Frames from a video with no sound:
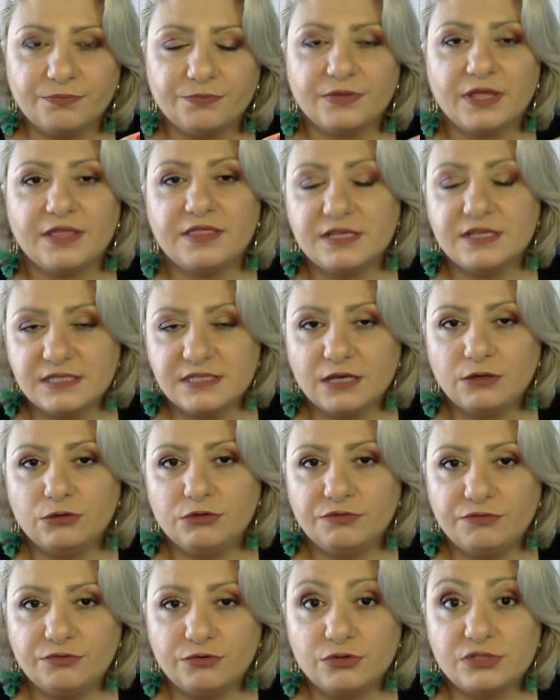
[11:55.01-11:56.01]
and the second
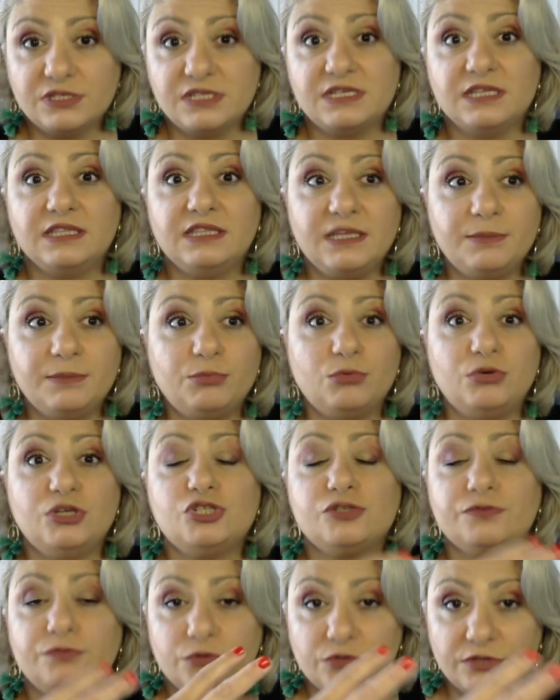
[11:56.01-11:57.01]
force is a deep wish
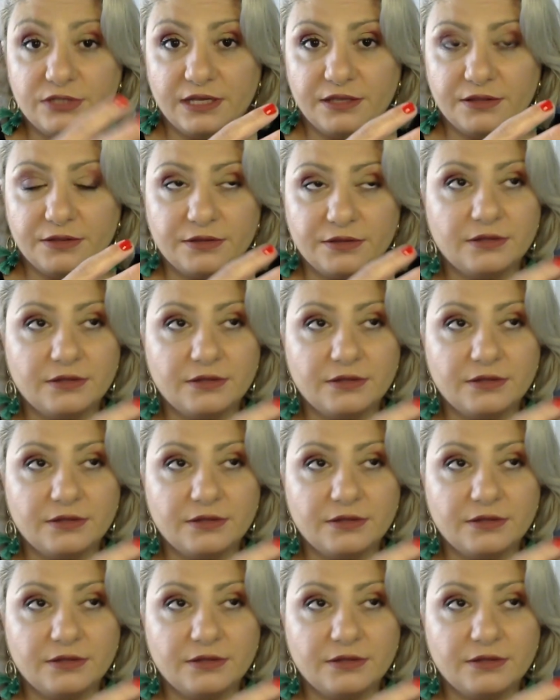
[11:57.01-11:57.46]
for death.